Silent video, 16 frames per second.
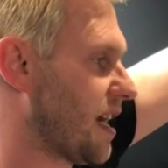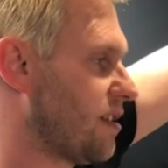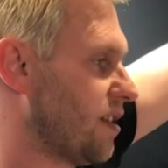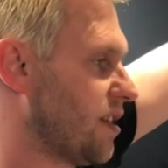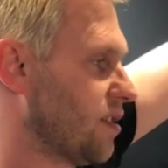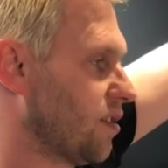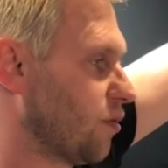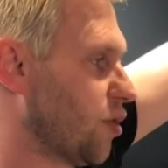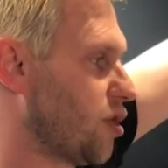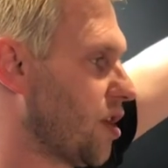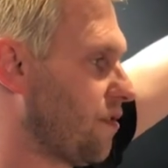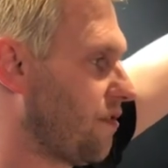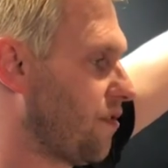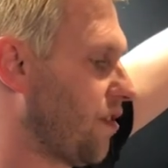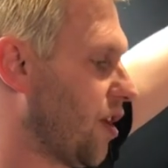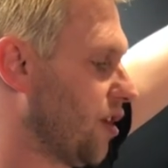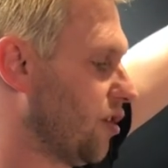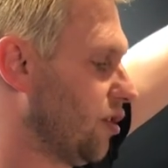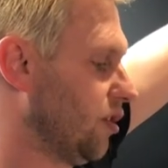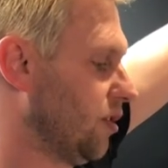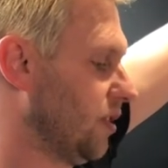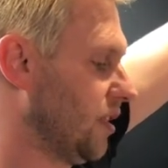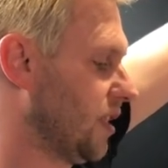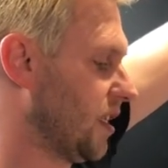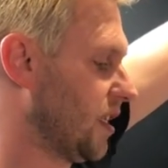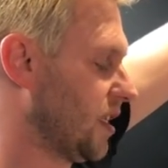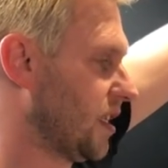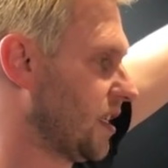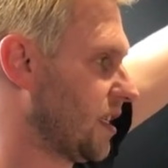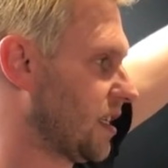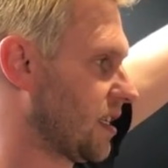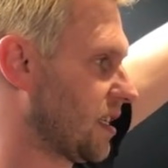down in through your funnel,
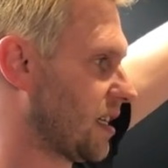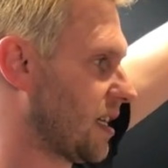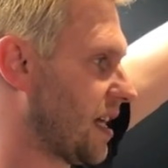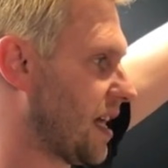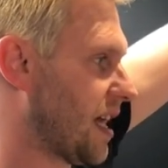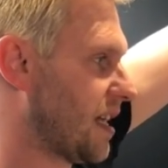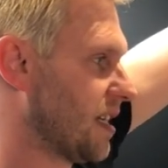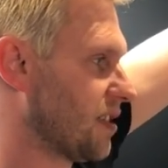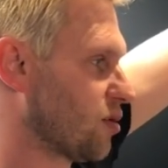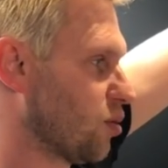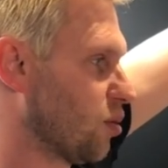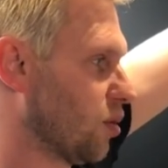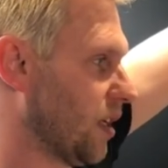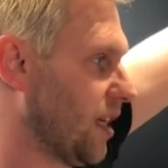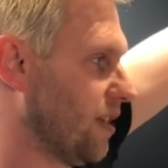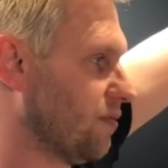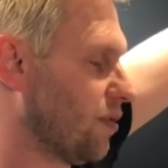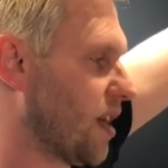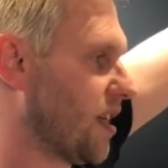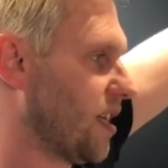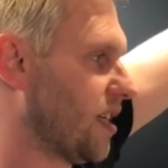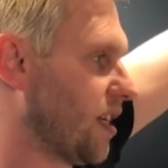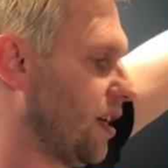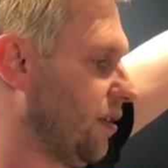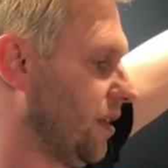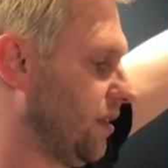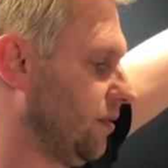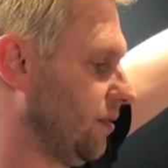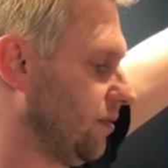and it's all in, ready going.